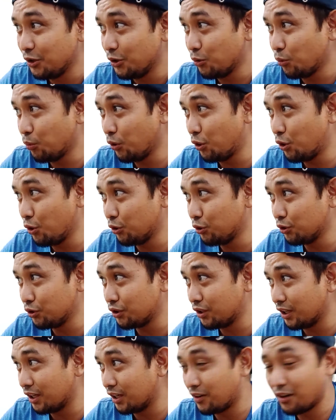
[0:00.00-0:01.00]
we don't
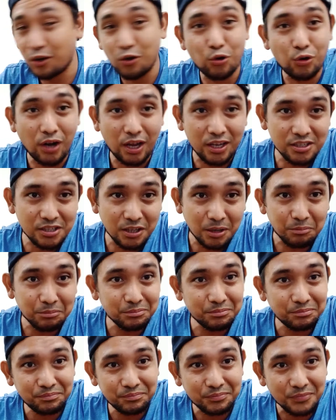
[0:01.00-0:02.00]
recognize them
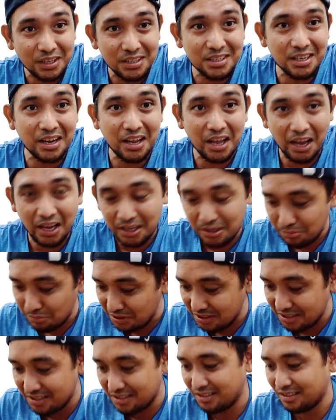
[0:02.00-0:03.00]
as an
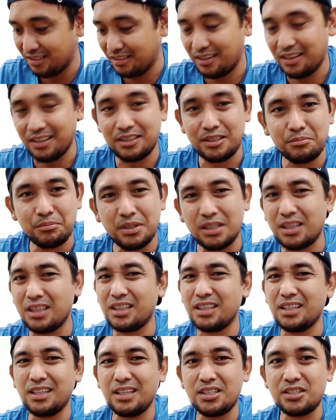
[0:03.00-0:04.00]
enemy, right, but
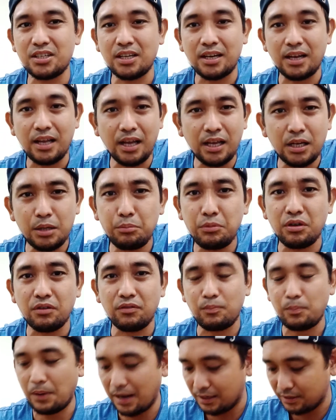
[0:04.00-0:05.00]
it's an enemy of
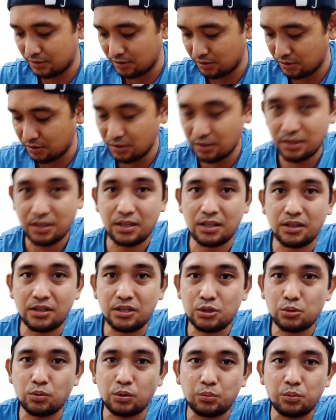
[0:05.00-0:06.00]
plants. This
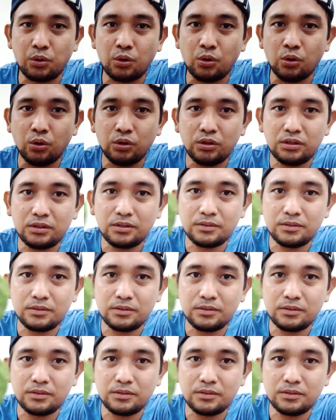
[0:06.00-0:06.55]
is what we call